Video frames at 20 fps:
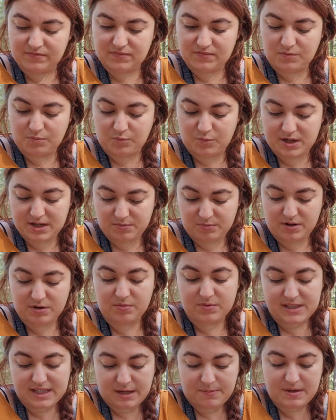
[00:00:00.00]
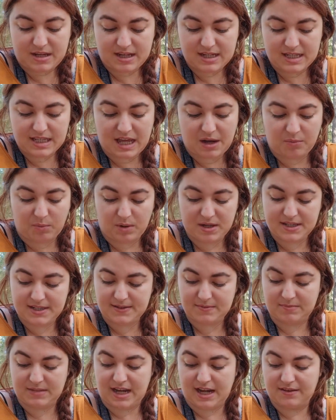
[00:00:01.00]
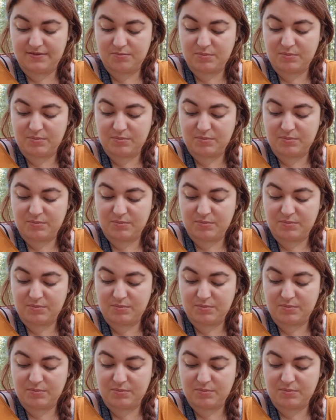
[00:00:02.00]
we're stepping into that wisdom now.